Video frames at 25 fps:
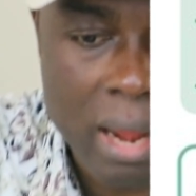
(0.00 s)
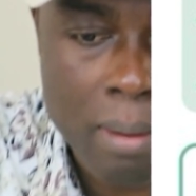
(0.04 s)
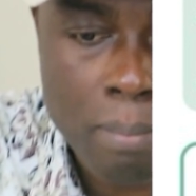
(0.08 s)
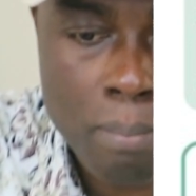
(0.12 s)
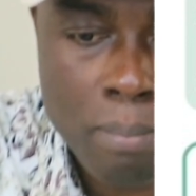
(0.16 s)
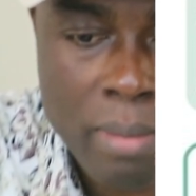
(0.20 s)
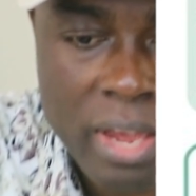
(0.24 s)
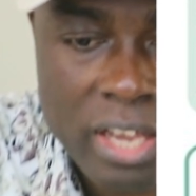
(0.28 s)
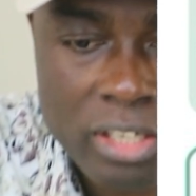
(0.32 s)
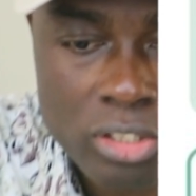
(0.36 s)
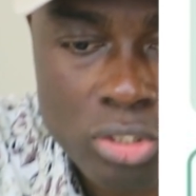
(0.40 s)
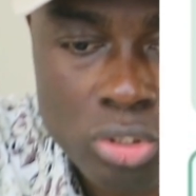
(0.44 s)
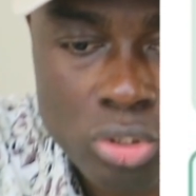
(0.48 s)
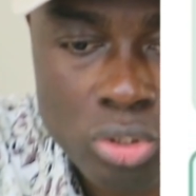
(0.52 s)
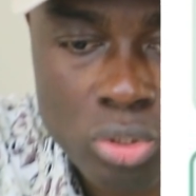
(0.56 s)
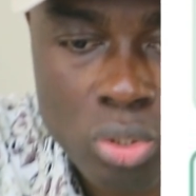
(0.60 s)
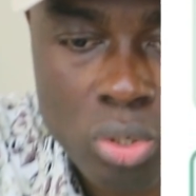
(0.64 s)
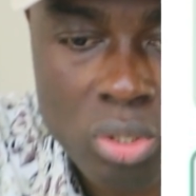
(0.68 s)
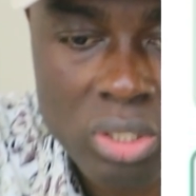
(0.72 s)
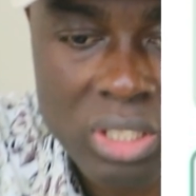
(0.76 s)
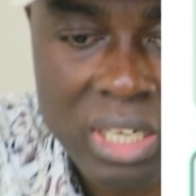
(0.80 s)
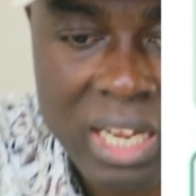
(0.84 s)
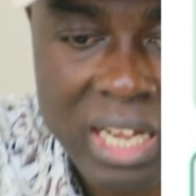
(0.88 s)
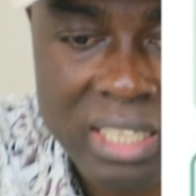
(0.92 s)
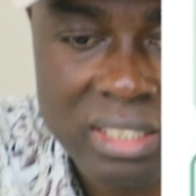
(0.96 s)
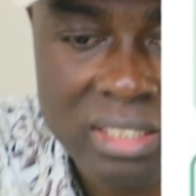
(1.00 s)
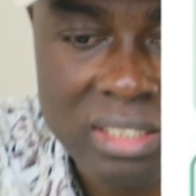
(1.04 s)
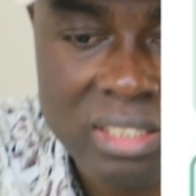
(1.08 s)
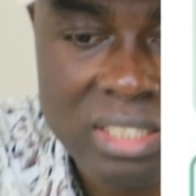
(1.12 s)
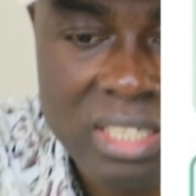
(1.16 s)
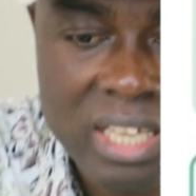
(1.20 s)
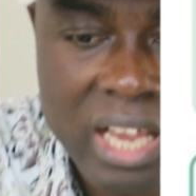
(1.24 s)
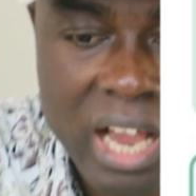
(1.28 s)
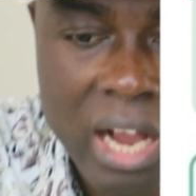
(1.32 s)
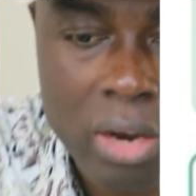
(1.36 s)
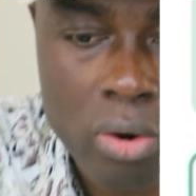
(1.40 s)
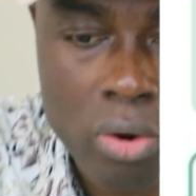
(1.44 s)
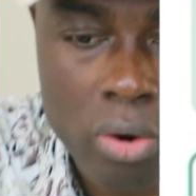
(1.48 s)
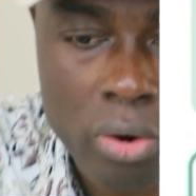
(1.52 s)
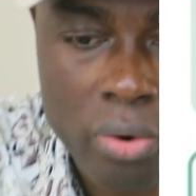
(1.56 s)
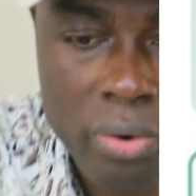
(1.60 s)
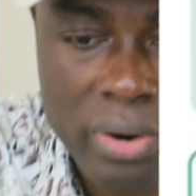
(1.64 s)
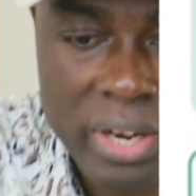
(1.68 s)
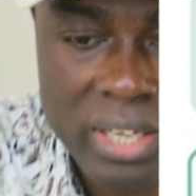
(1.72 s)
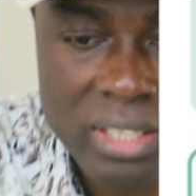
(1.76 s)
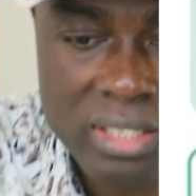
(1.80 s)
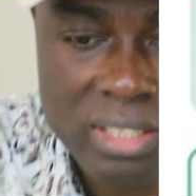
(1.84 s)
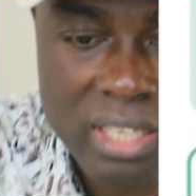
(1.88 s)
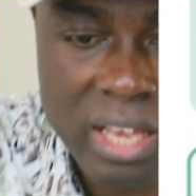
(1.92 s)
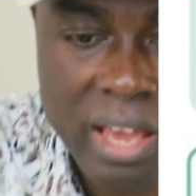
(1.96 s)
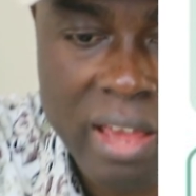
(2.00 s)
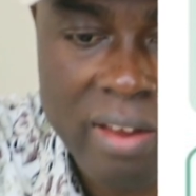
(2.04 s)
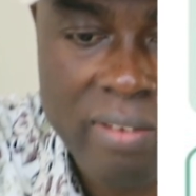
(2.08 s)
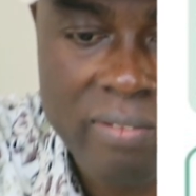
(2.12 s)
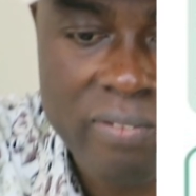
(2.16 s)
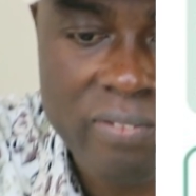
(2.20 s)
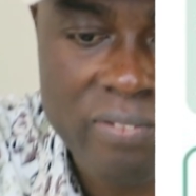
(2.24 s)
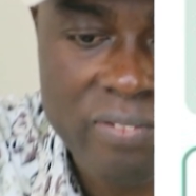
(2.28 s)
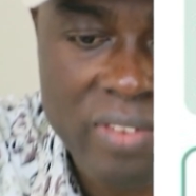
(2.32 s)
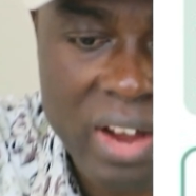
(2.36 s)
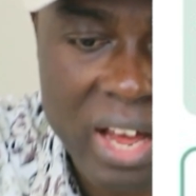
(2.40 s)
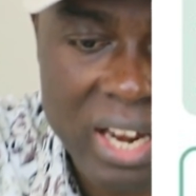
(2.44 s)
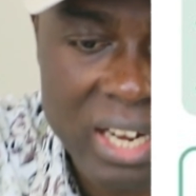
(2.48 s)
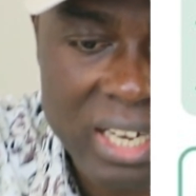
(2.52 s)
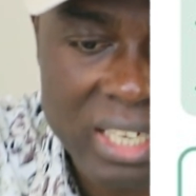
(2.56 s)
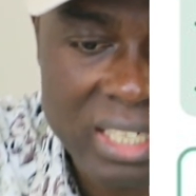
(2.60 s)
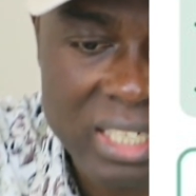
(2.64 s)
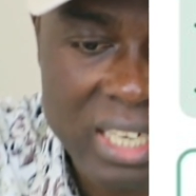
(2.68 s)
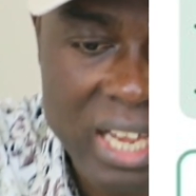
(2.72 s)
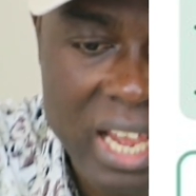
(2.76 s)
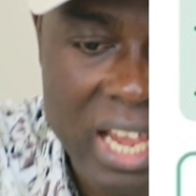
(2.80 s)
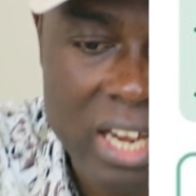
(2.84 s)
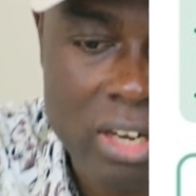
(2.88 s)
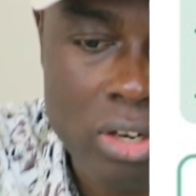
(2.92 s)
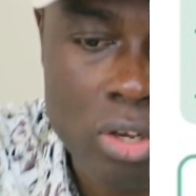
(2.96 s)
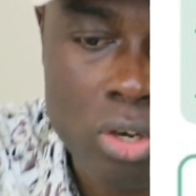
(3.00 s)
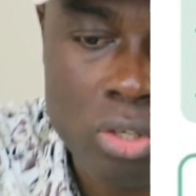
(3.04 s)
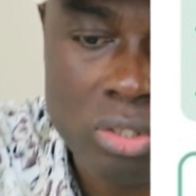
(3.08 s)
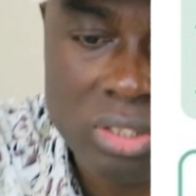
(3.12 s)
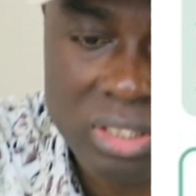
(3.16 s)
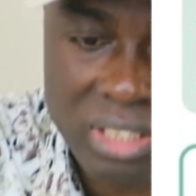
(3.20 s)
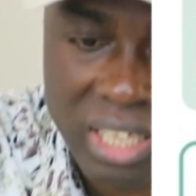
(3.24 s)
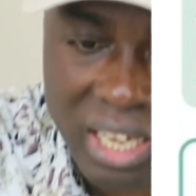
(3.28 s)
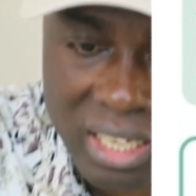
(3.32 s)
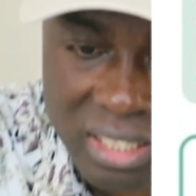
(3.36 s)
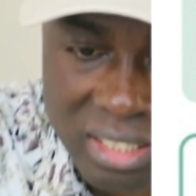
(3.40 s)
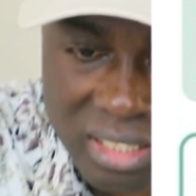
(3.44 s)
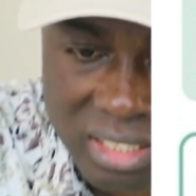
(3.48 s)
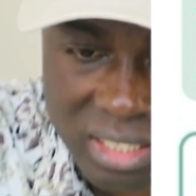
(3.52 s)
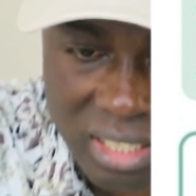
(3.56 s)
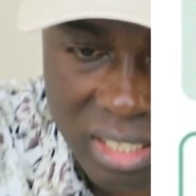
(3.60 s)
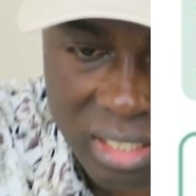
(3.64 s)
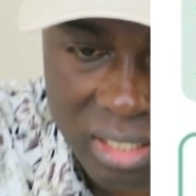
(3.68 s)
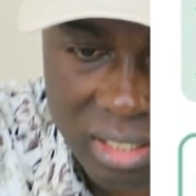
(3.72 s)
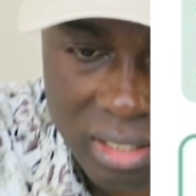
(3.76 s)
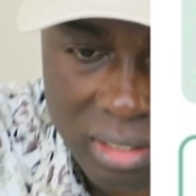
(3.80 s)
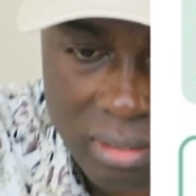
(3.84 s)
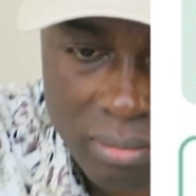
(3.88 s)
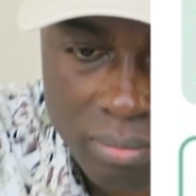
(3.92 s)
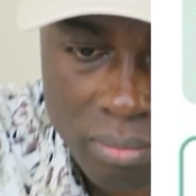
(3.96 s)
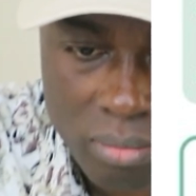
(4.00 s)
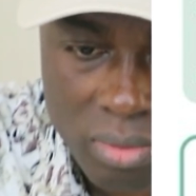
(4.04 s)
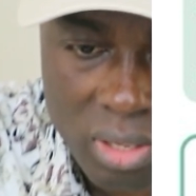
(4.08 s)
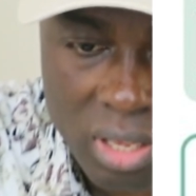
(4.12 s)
and make sure that they are correct and valid and authentic.